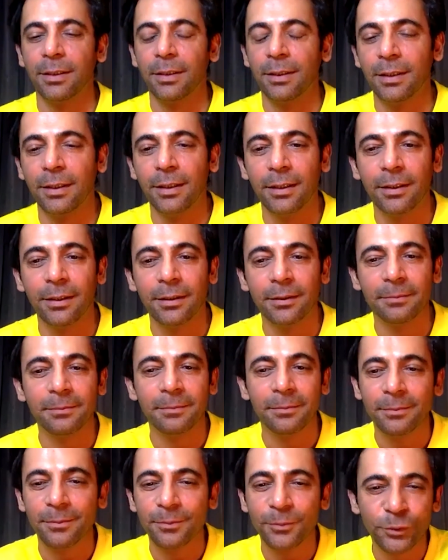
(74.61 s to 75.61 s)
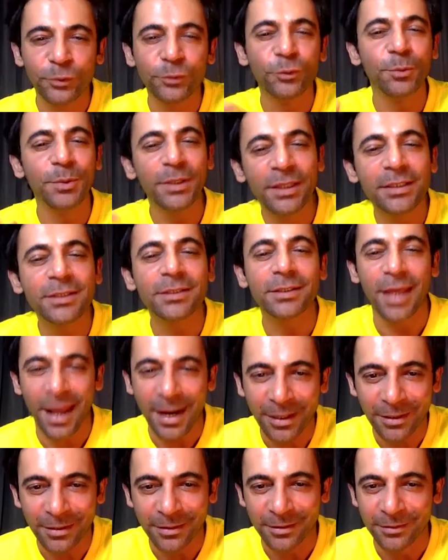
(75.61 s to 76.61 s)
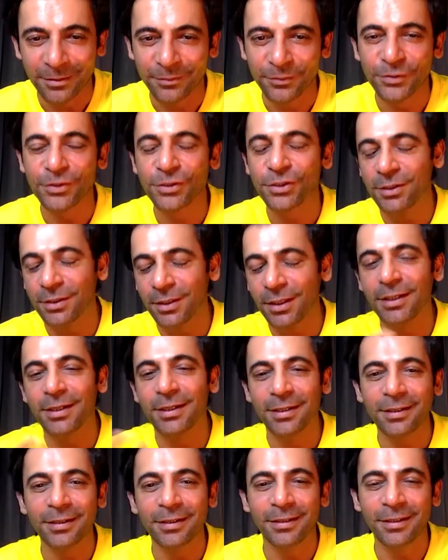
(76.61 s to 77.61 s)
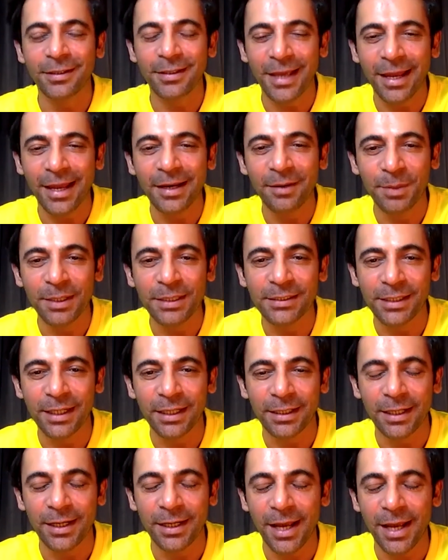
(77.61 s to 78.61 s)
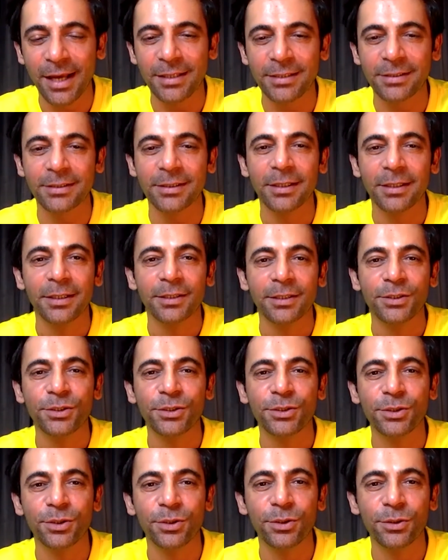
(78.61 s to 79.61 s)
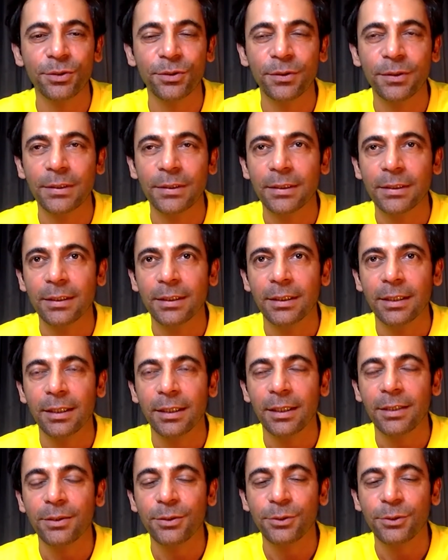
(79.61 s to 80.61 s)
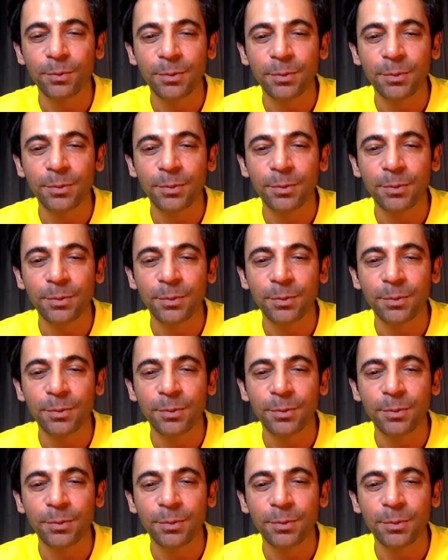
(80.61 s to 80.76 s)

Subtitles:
to be this character, which the elements that it has. So it took me